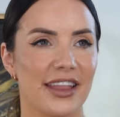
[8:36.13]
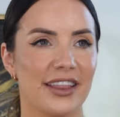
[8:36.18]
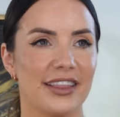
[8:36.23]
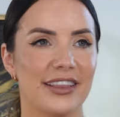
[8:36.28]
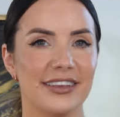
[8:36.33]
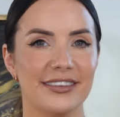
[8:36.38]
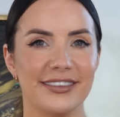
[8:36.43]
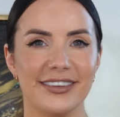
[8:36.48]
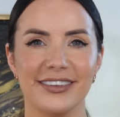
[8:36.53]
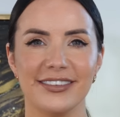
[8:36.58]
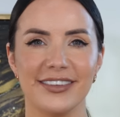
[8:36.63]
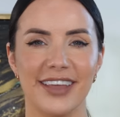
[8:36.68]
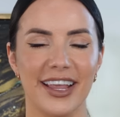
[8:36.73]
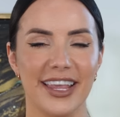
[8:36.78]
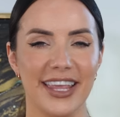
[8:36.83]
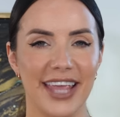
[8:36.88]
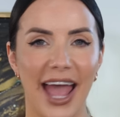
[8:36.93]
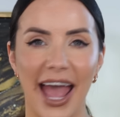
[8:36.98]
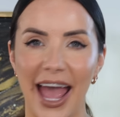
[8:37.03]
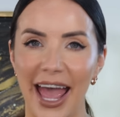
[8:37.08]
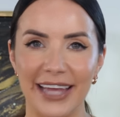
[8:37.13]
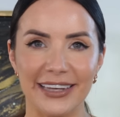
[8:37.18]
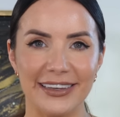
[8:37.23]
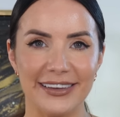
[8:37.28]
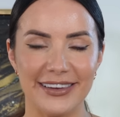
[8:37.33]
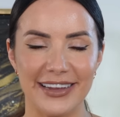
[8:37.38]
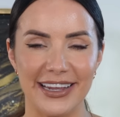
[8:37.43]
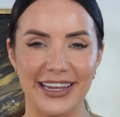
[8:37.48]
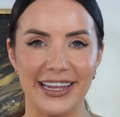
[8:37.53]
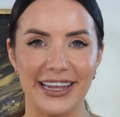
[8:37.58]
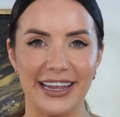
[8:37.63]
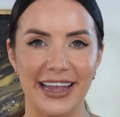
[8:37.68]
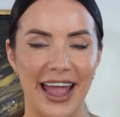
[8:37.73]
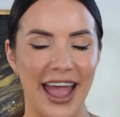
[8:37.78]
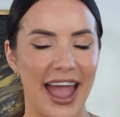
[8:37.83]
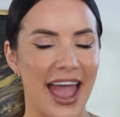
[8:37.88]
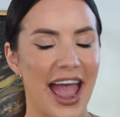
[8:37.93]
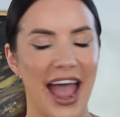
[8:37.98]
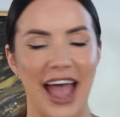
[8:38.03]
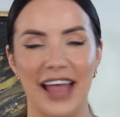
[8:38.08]
This is
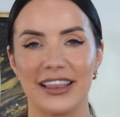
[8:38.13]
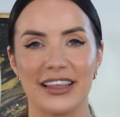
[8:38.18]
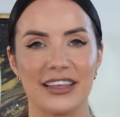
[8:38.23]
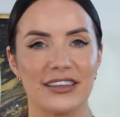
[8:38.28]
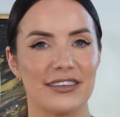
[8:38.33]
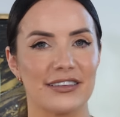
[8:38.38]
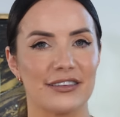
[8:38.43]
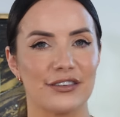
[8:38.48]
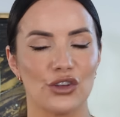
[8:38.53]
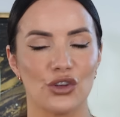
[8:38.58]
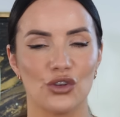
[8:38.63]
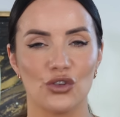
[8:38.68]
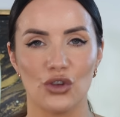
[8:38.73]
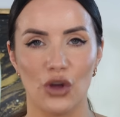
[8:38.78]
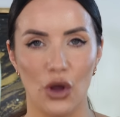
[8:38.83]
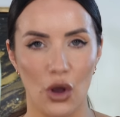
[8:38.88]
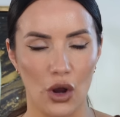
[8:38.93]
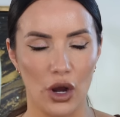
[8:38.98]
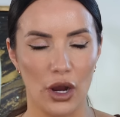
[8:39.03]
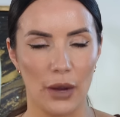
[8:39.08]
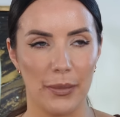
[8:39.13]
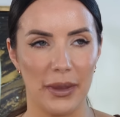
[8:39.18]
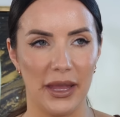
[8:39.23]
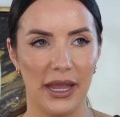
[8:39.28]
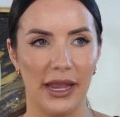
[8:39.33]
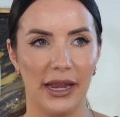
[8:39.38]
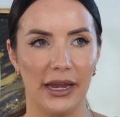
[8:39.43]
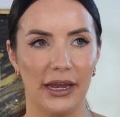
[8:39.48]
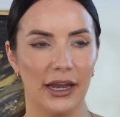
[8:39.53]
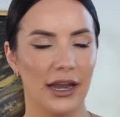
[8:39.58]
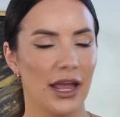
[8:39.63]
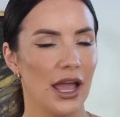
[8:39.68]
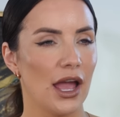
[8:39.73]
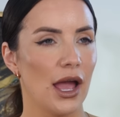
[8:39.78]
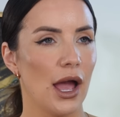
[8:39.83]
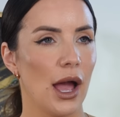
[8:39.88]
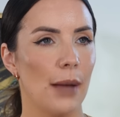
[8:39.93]
candy and this is tonka bean.